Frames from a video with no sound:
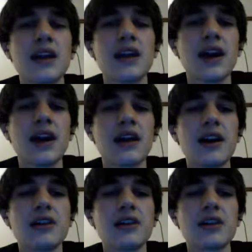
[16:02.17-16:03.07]
I
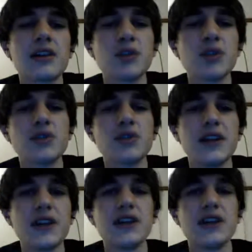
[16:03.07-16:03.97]
need to take more
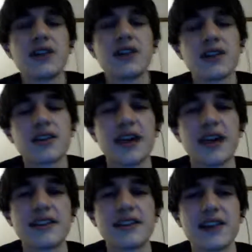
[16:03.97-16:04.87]
Sudafed.
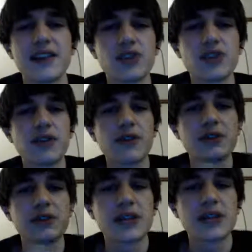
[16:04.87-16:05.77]
That sounded like a drug reference.
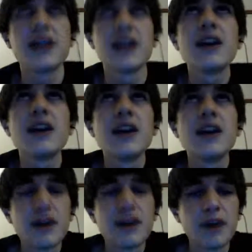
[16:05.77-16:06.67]
It was not.
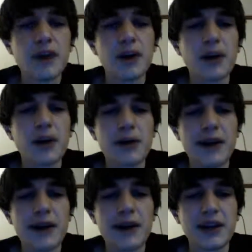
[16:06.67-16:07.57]
But I'll be right
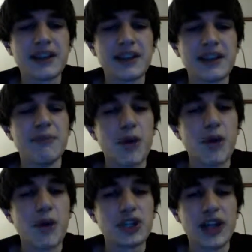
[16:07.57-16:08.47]
back when I get more
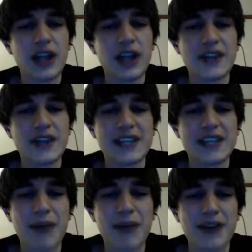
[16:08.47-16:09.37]
shit to laugh at this kid
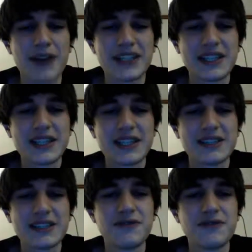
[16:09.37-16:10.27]
about.
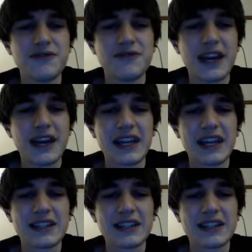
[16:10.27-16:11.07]
Fucking idiot.